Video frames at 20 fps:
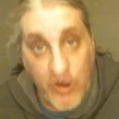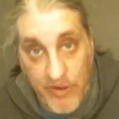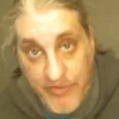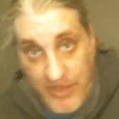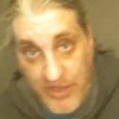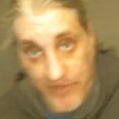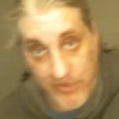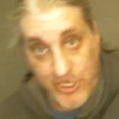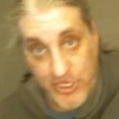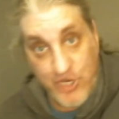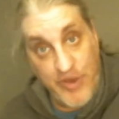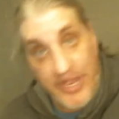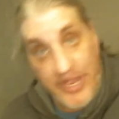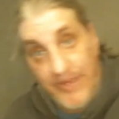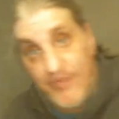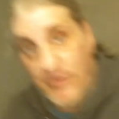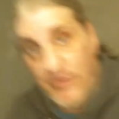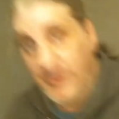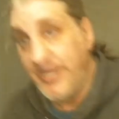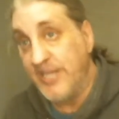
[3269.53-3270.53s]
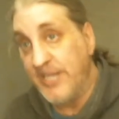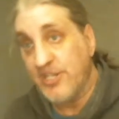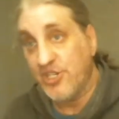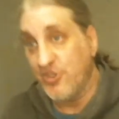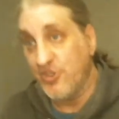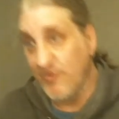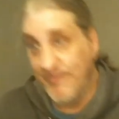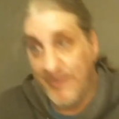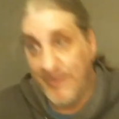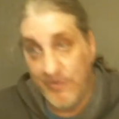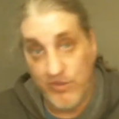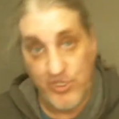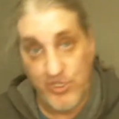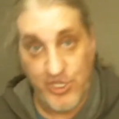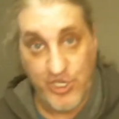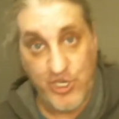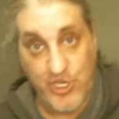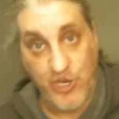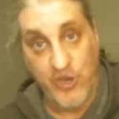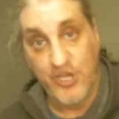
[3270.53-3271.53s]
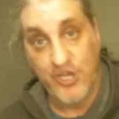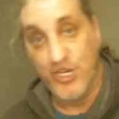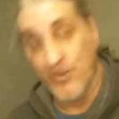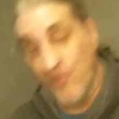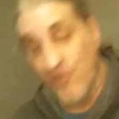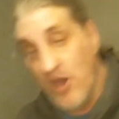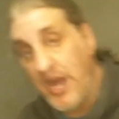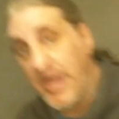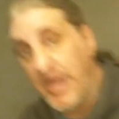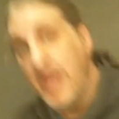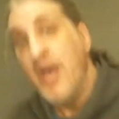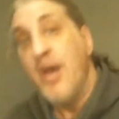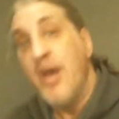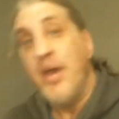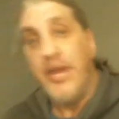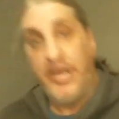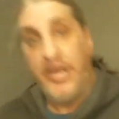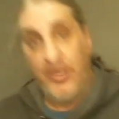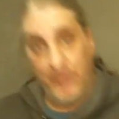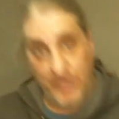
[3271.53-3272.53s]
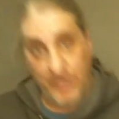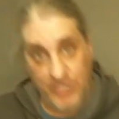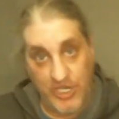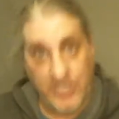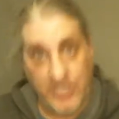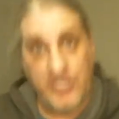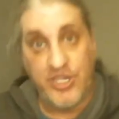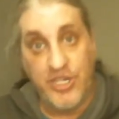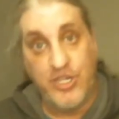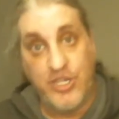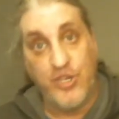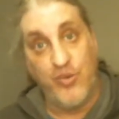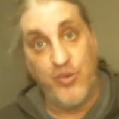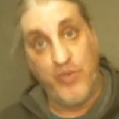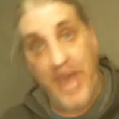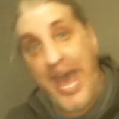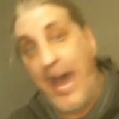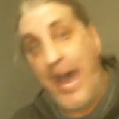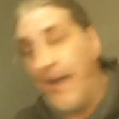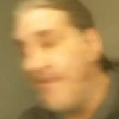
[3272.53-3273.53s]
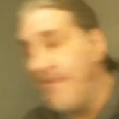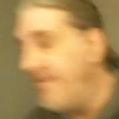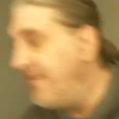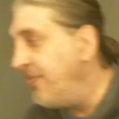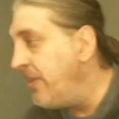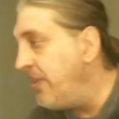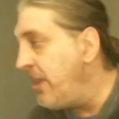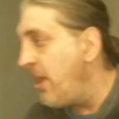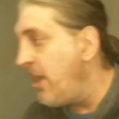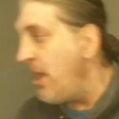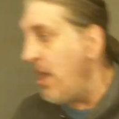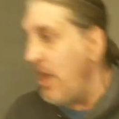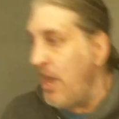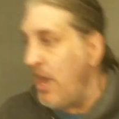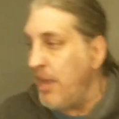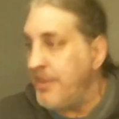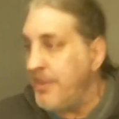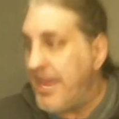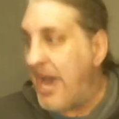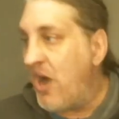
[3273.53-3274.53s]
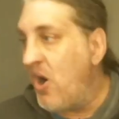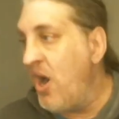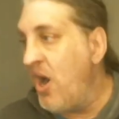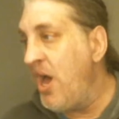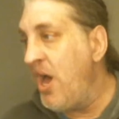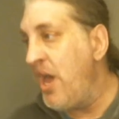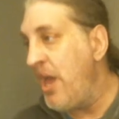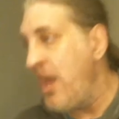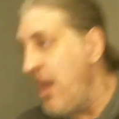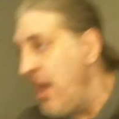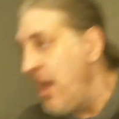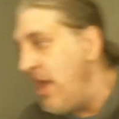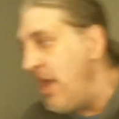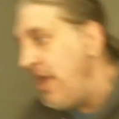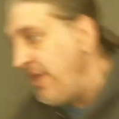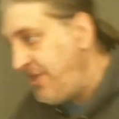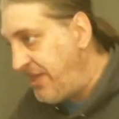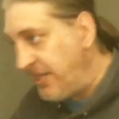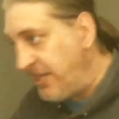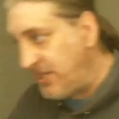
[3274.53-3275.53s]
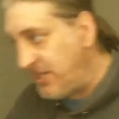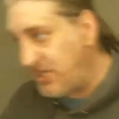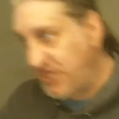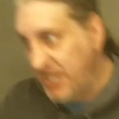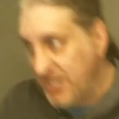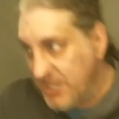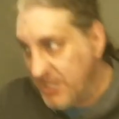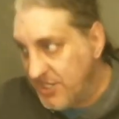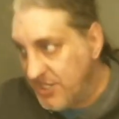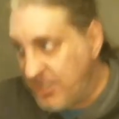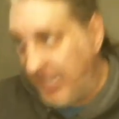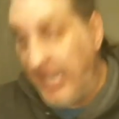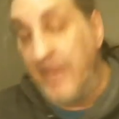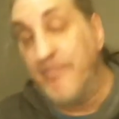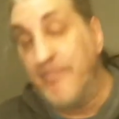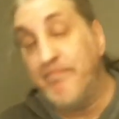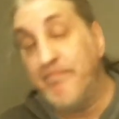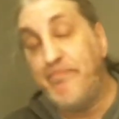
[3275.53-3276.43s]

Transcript: if they were trained priests or members of the church or what. He would just do that. Now, this is in